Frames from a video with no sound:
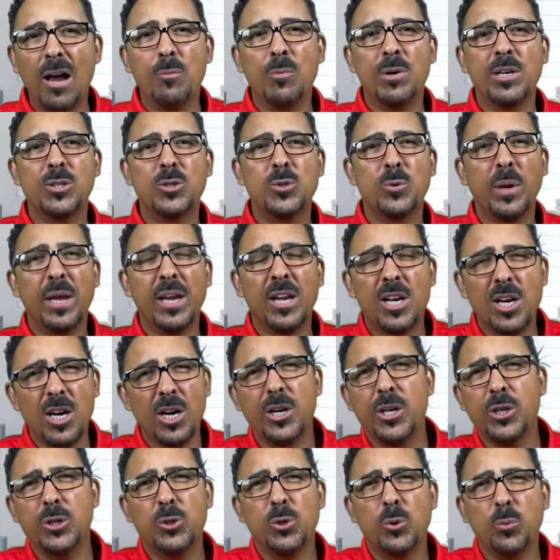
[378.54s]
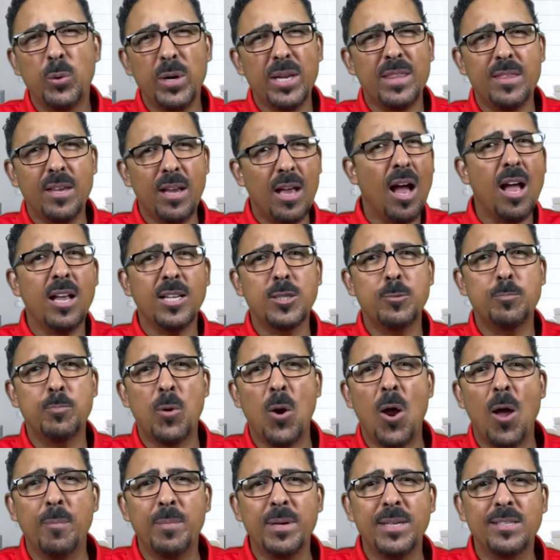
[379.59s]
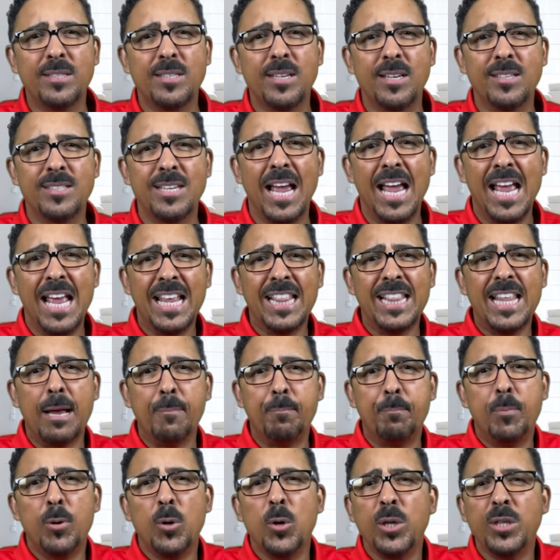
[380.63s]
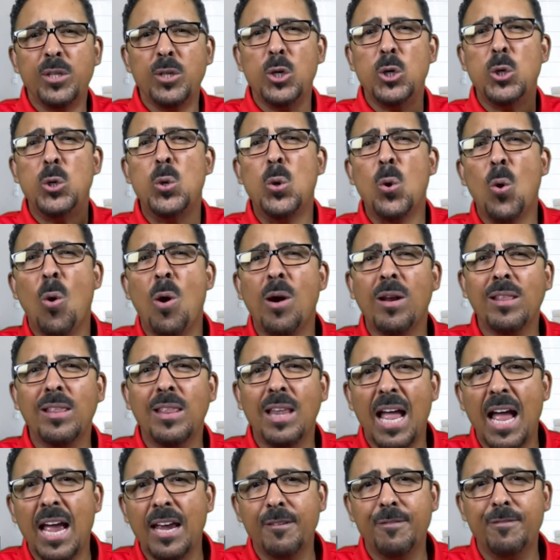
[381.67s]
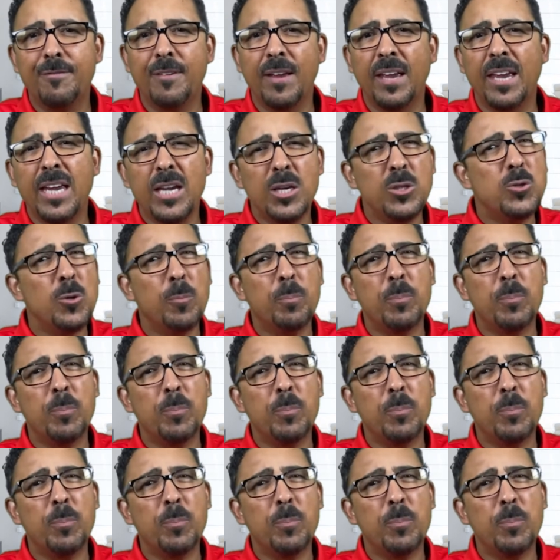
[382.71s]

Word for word: want to encourage you with God's promises that put your life into